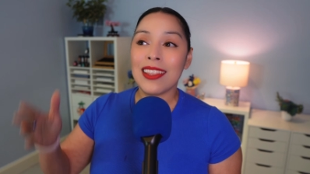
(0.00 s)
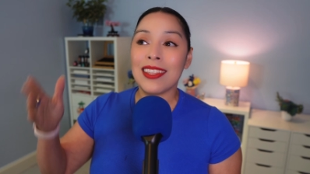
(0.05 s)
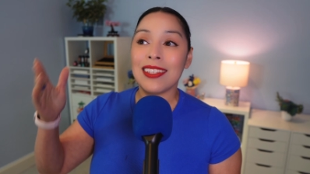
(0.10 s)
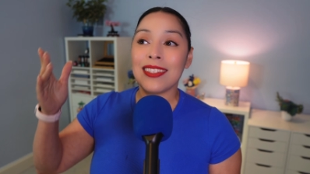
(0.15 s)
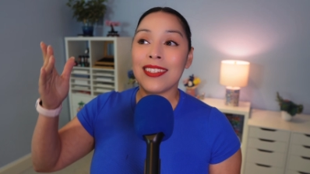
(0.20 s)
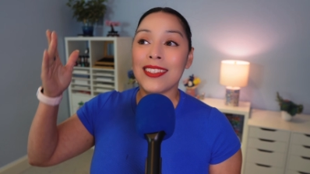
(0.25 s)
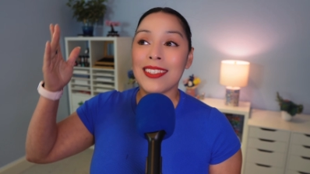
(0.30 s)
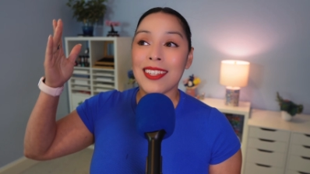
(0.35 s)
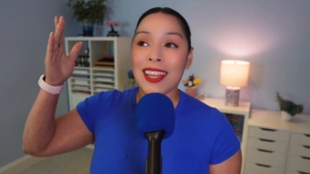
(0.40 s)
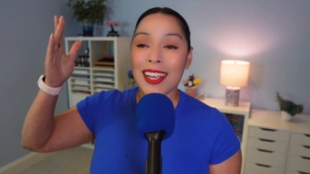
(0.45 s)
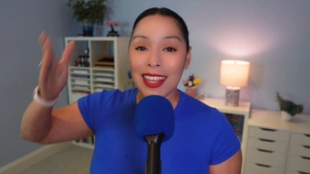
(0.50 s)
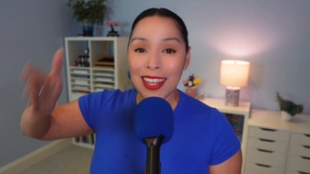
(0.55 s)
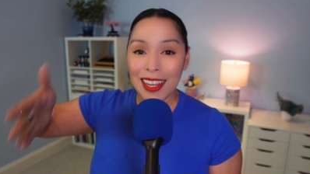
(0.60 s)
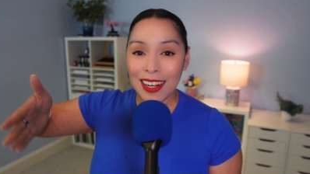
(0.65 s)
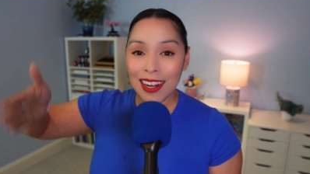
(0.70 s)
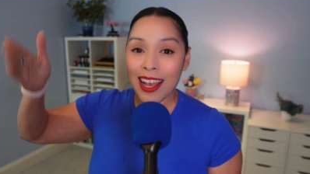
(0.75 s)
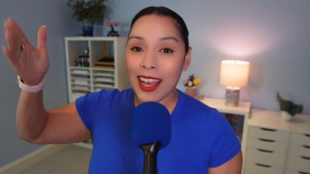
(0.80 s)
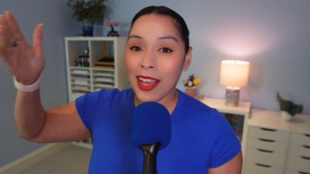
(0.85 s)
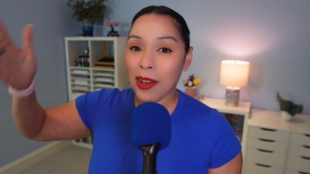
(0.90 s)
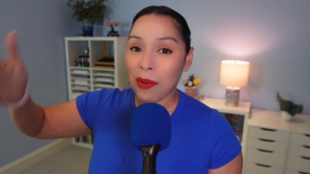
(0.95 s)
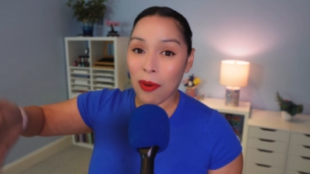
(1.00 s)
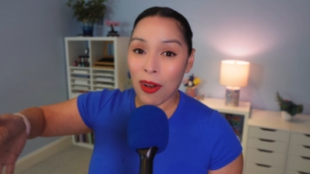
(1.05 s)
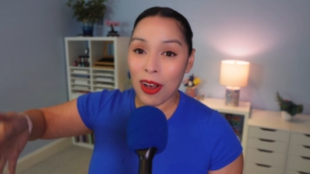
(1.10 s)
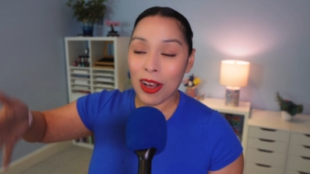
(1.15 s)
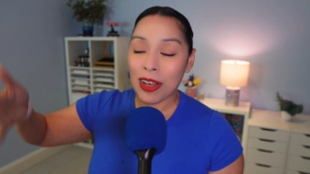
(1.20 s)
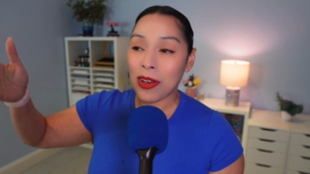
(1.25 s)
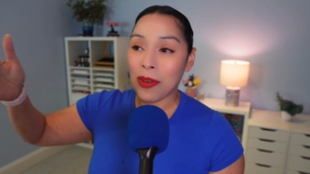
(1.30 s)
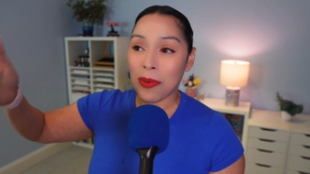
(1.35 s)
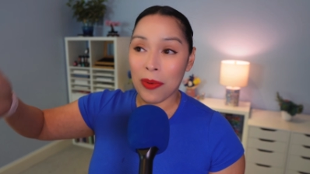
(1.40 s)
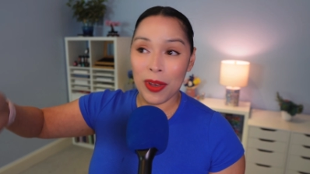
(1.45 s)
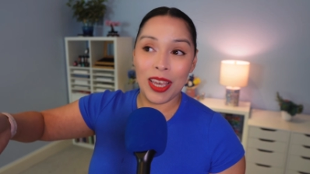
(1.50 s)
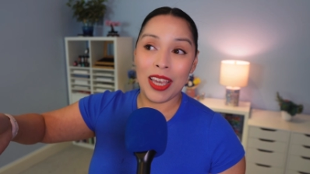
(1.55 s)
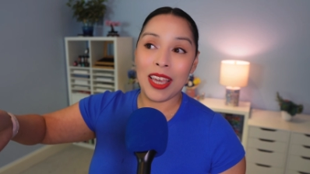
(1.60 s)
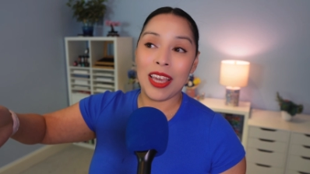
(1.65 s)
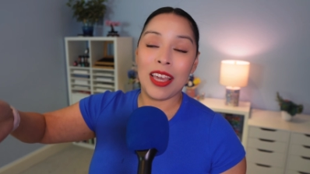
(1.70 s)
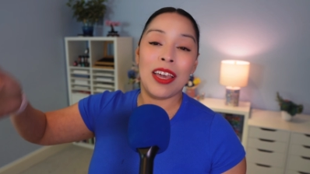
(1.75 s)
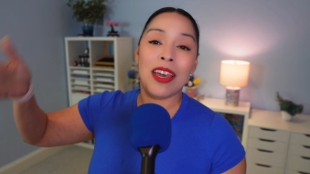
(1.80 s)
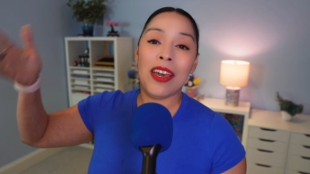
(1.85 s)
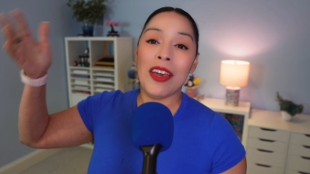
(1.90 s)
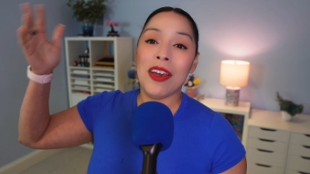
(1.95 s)
The second I walk
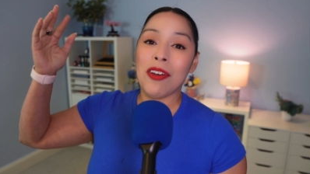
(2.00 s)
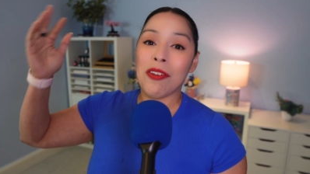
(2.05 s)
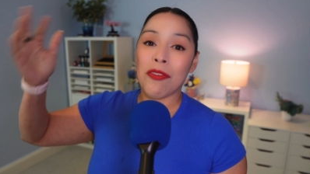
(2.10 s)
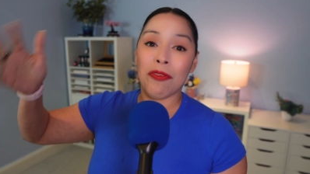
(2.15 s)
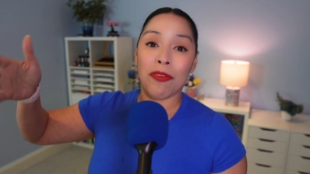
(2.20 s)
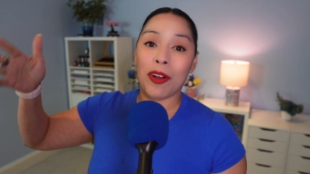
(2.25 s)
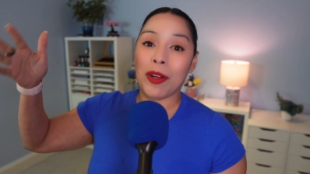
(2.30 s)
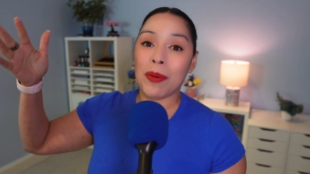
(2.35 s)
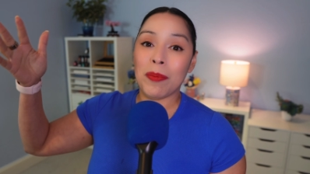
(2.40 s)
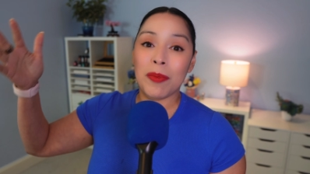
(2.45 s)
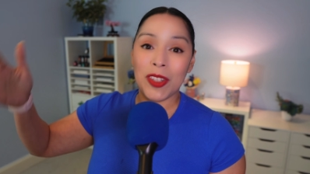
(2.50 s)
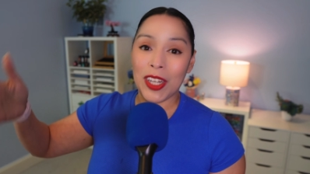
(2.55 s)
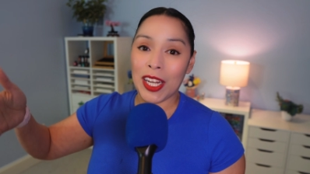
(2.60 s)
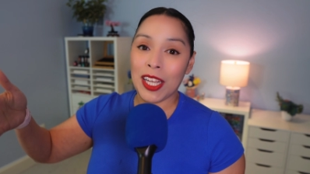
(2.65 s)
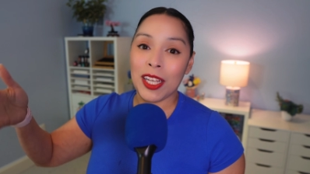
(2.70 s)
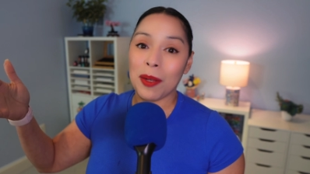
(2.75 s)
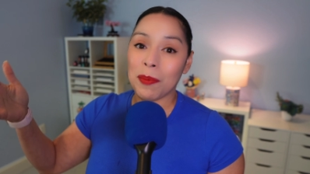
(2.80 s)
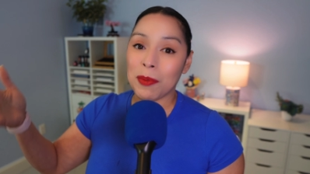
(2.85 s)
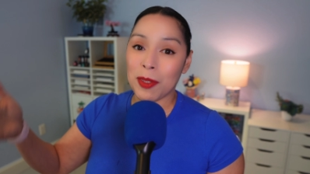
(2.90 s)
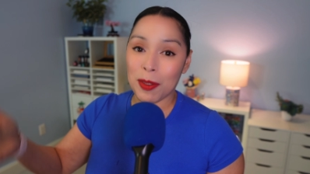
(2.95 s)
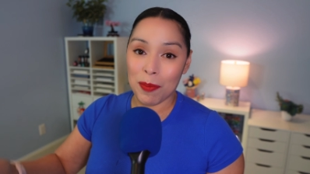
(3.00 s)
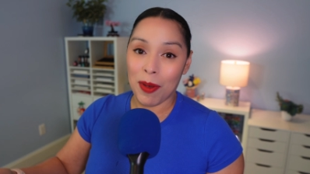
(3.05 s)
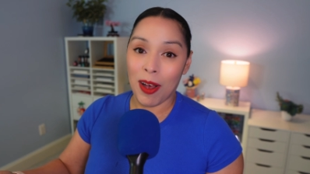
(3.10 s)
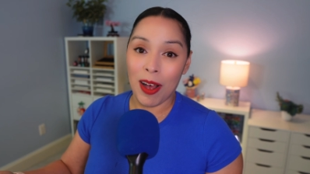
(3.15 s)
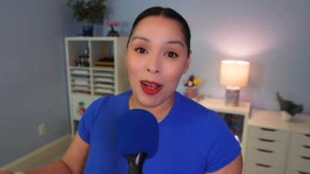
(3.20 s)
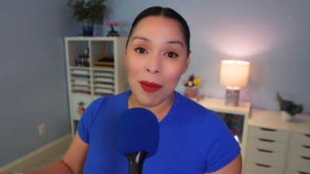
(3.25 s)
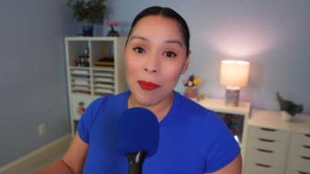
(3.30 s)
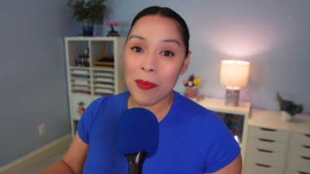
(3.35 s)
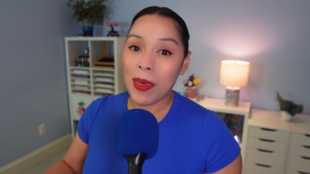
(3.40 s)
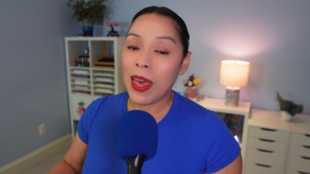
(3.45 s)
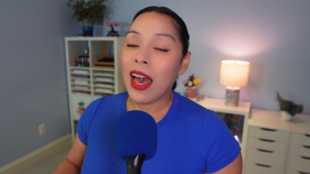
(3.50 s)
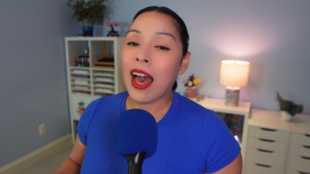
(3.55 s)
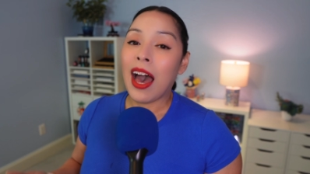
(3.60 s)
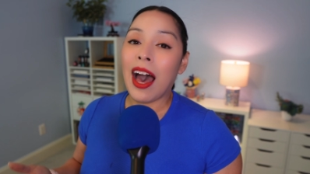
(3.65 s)
away from Jacob's mom,